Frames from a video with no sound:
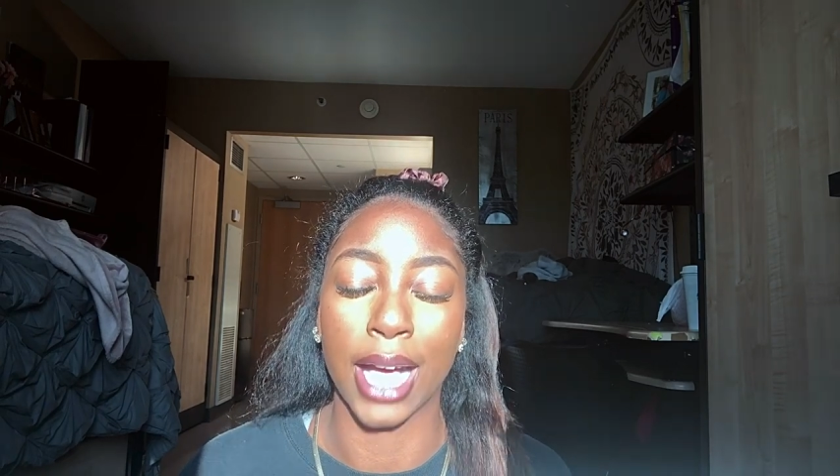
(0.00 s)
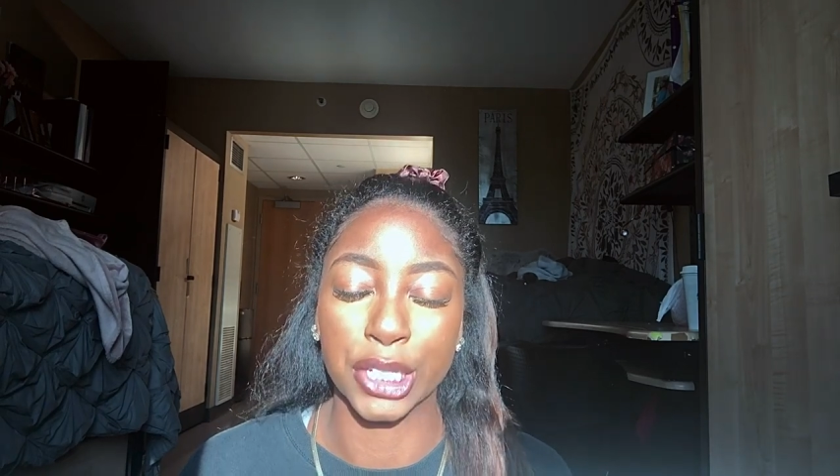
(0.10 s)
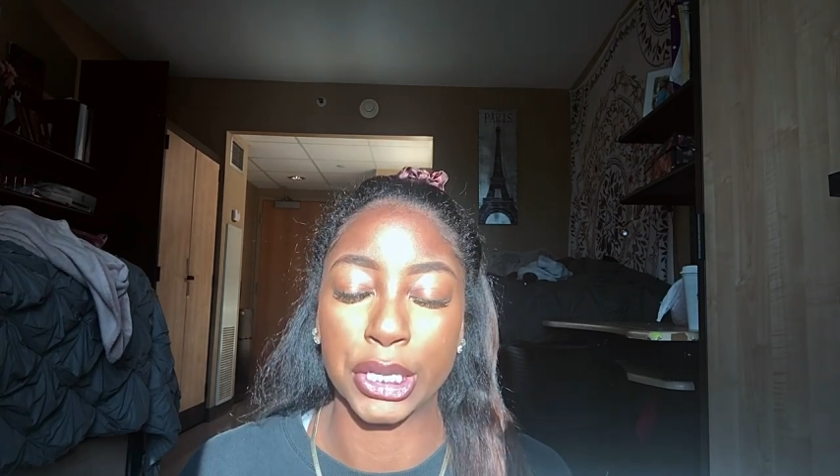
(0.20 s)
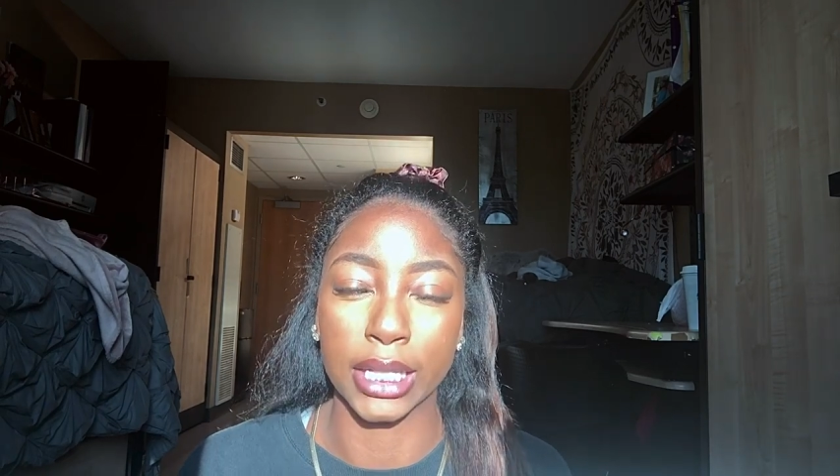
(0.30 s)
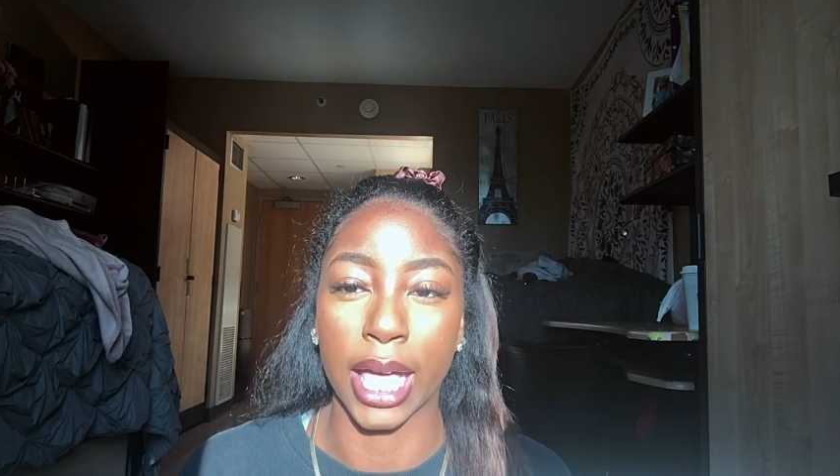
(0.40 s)

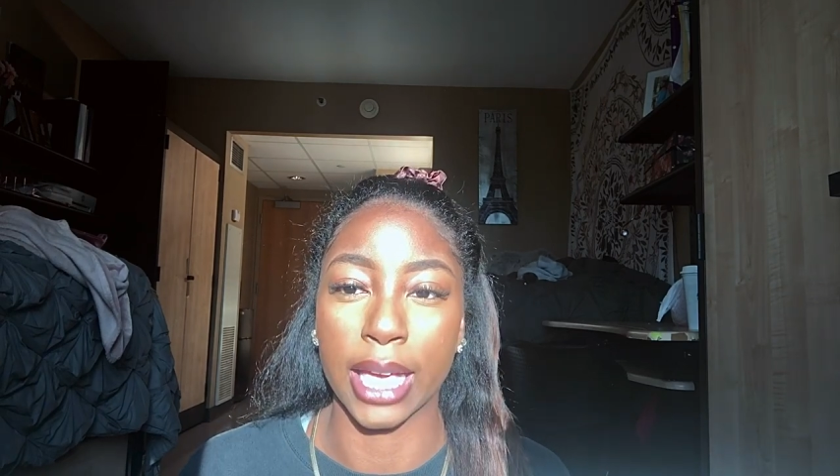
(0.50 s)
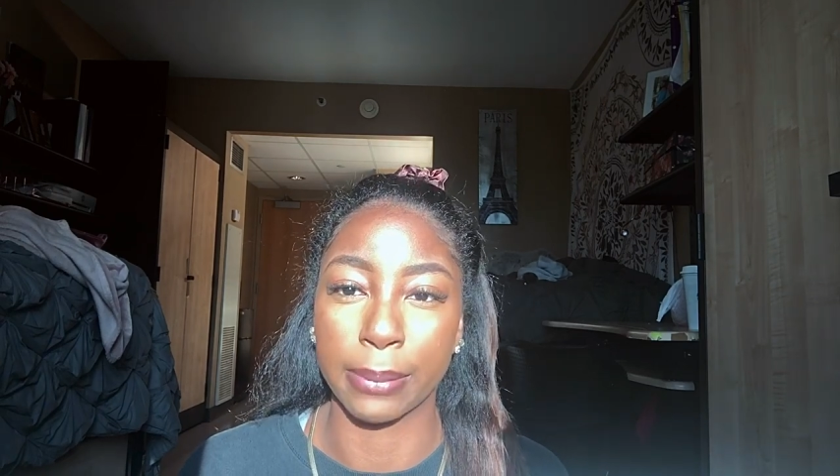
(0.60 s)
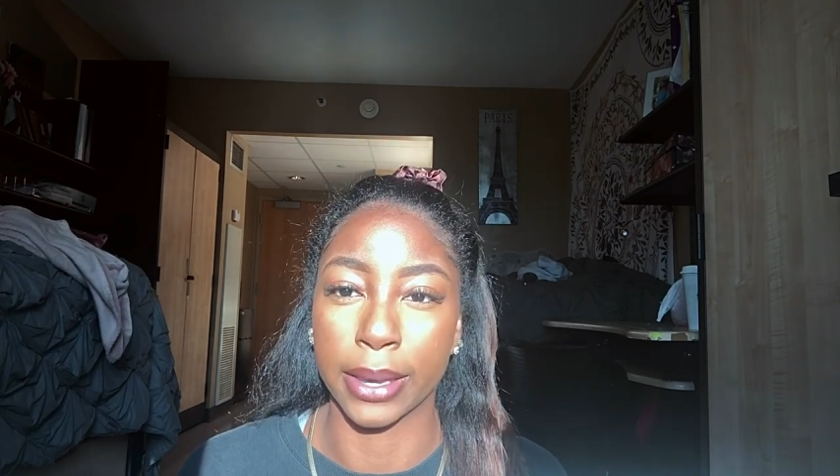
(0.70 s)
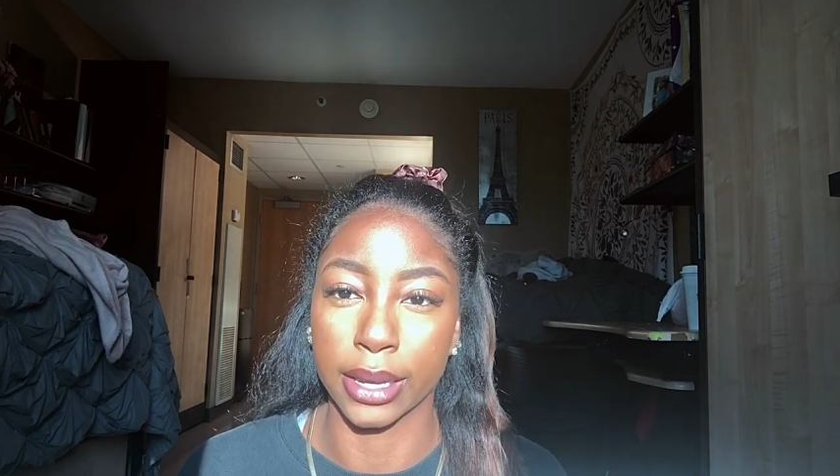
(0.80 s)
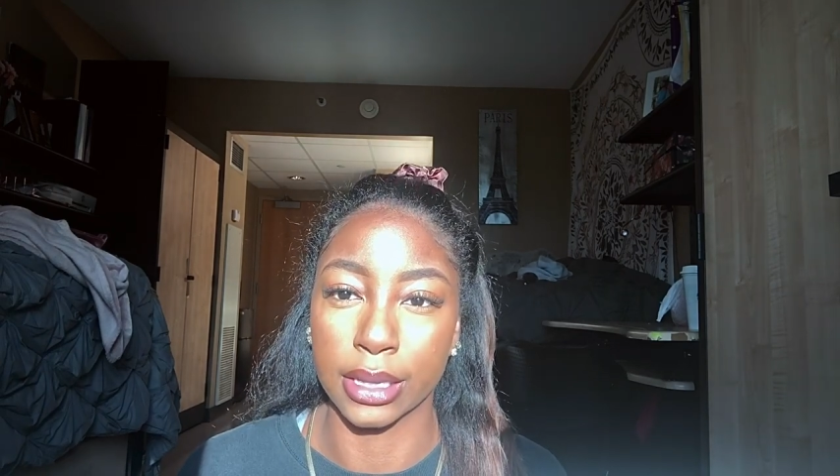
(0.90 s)
actually
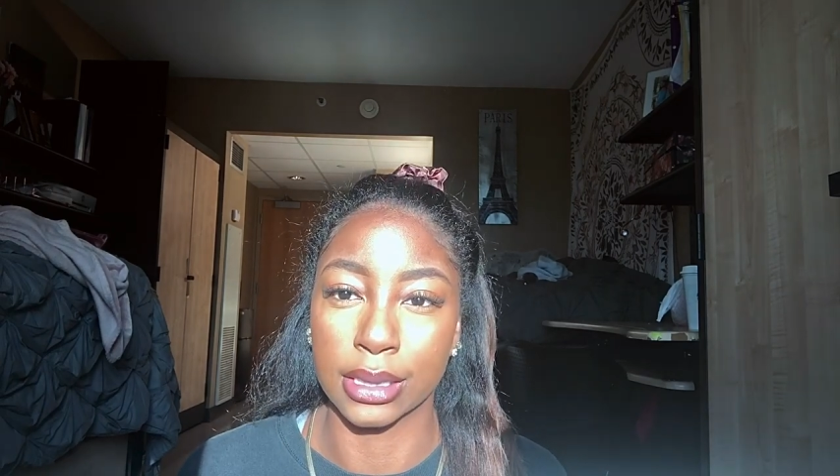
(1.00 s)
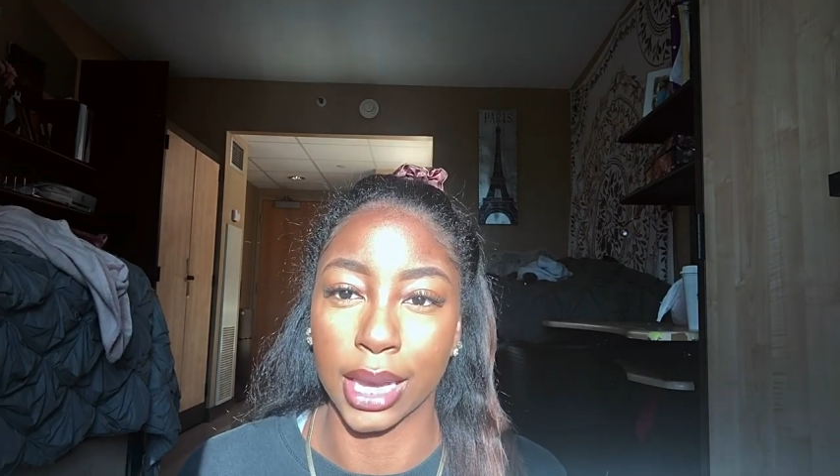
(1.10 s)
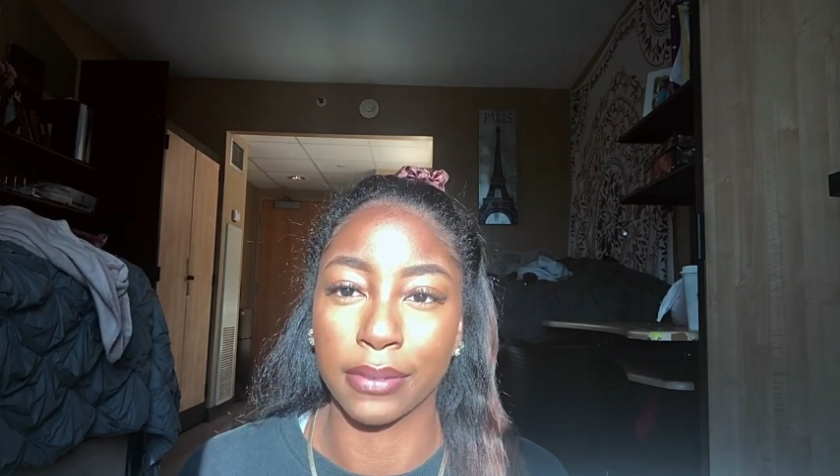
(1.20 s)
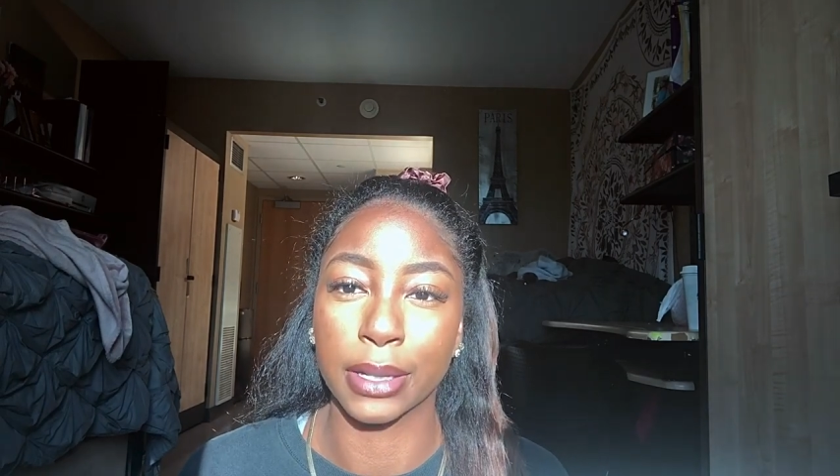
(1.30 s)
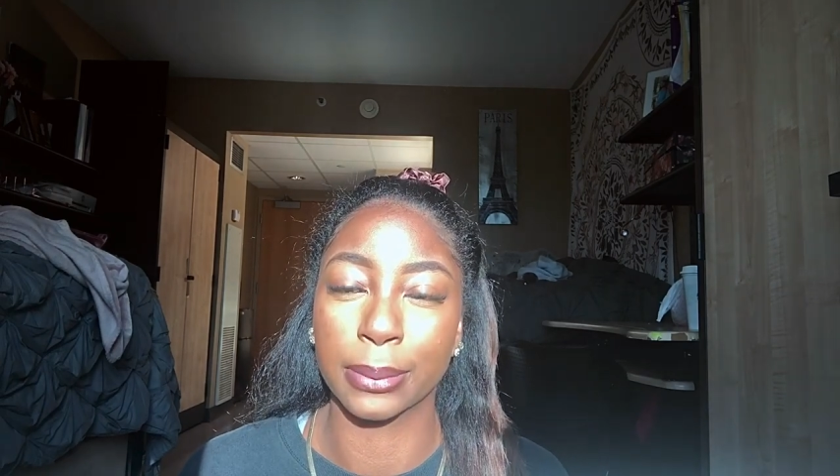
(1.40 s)
like being a
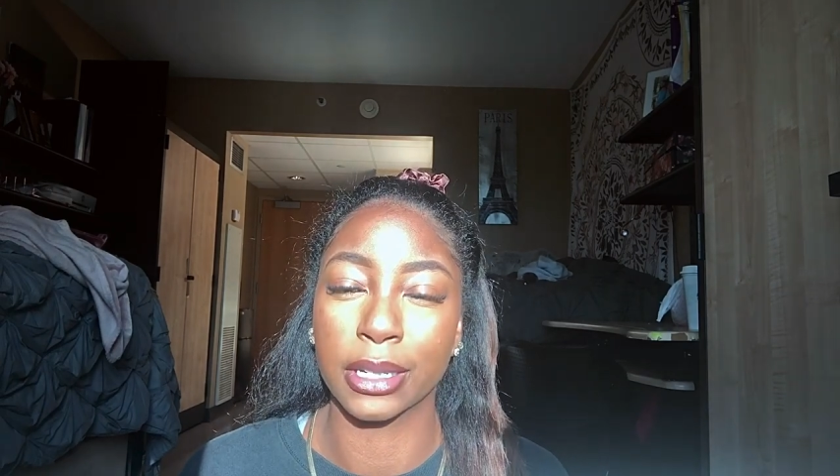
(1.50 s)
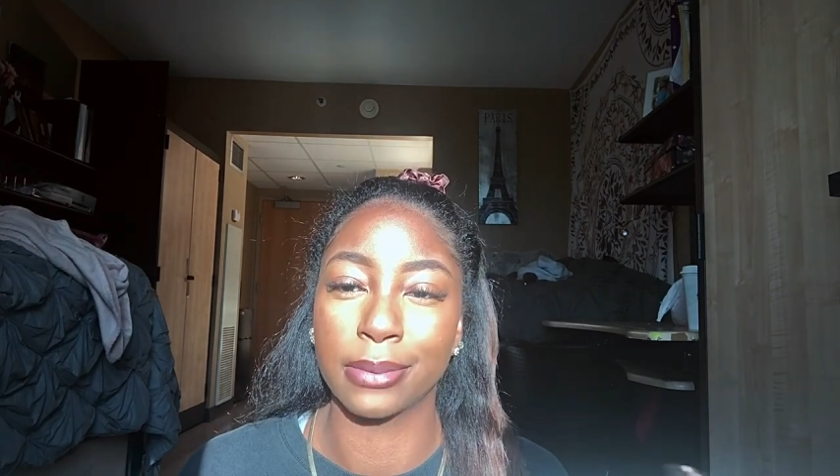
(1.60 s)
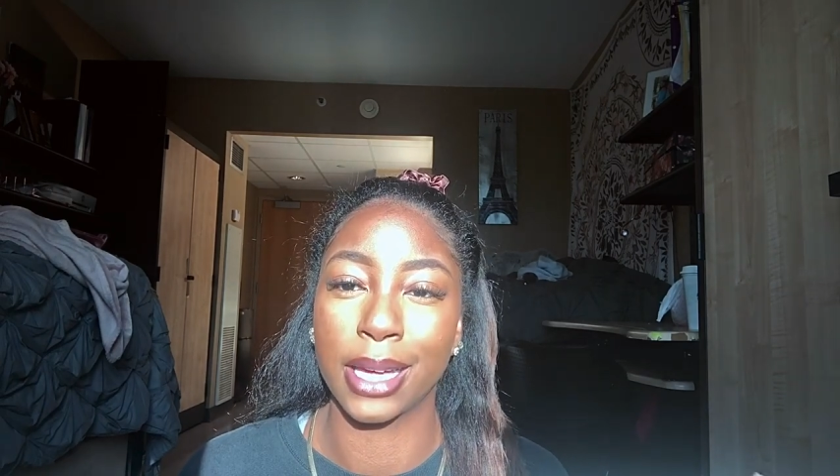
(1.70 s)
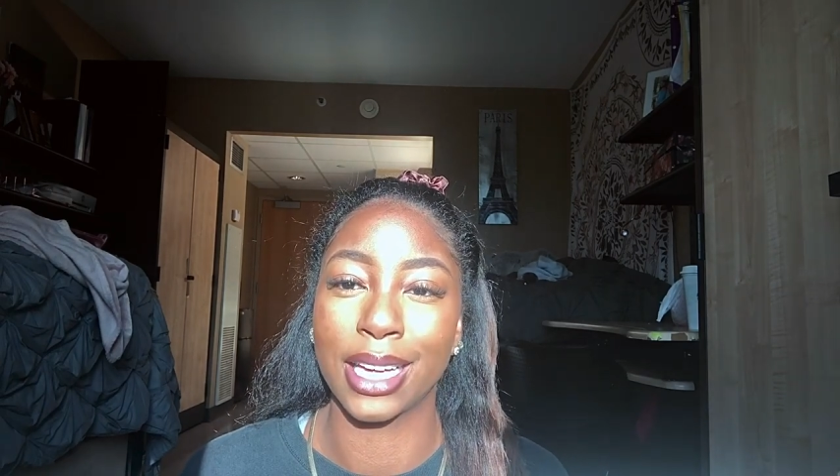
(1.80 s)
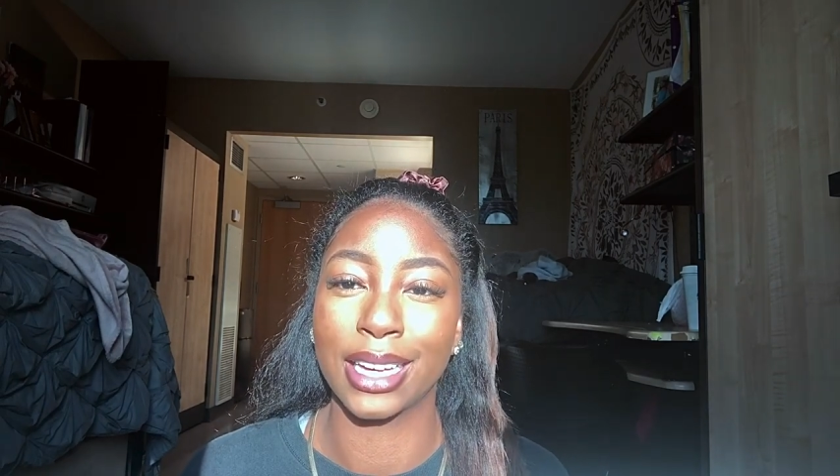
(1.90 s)
Xavier
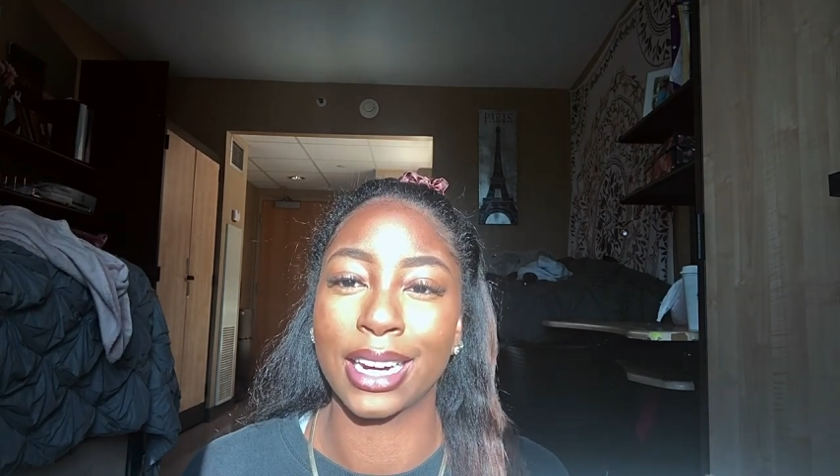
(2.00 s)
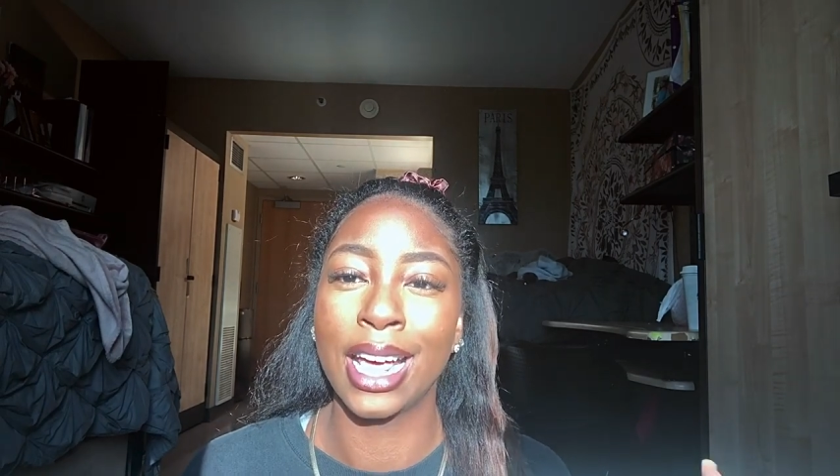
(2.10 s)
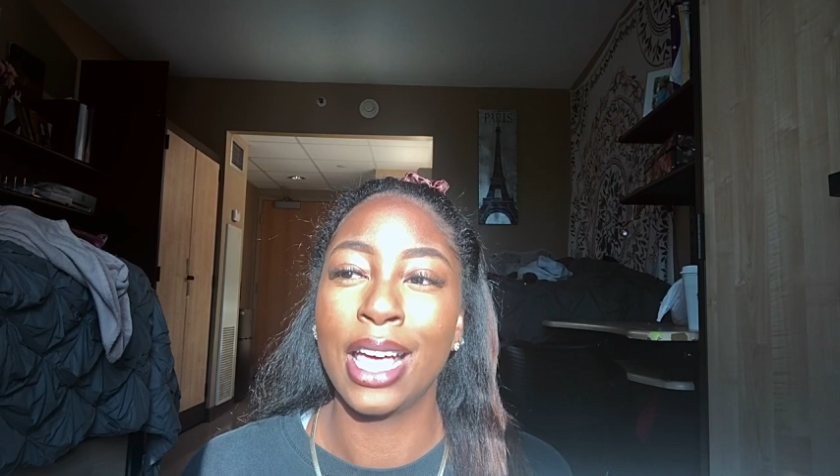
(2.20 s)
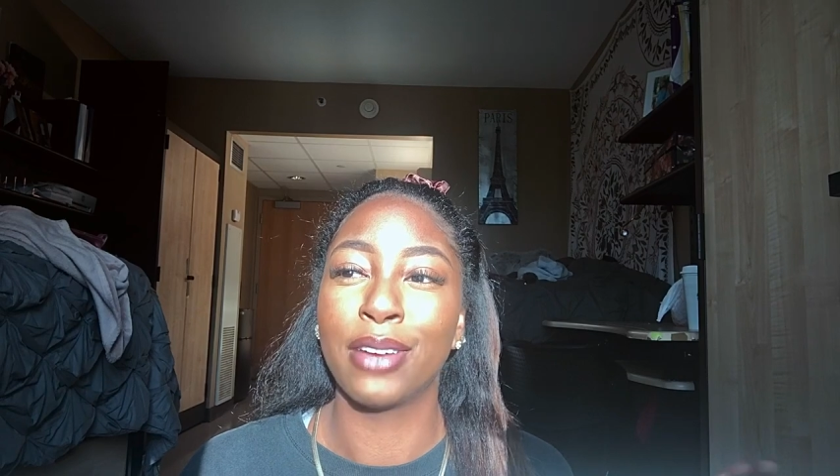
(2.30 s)
pre-med